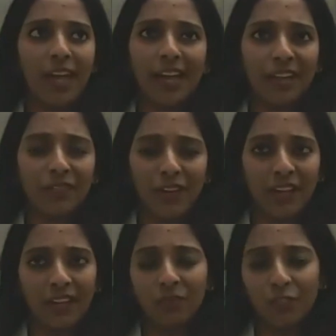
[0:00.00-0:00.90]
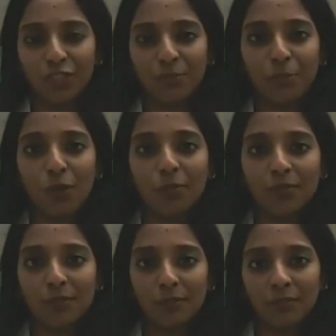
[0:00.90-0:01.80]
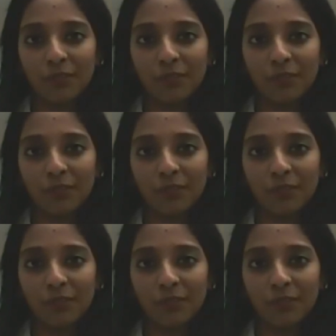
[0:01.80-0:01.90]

have any vision problem